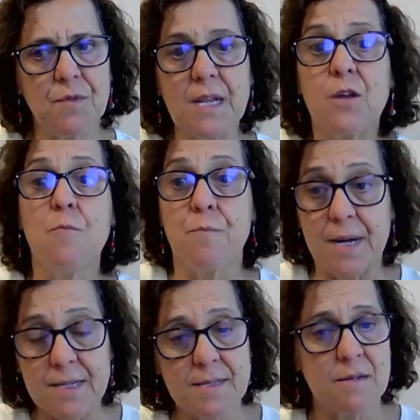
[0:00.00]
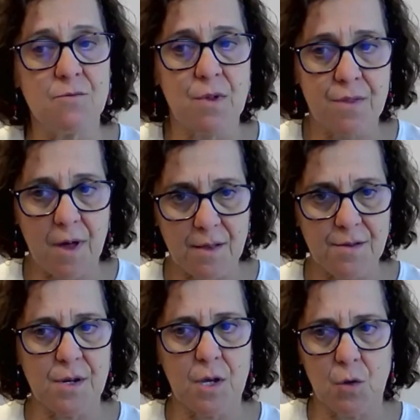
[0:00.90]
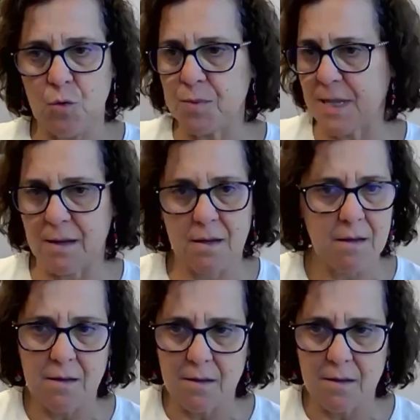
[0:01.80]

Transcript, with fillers: in comparison with other groups like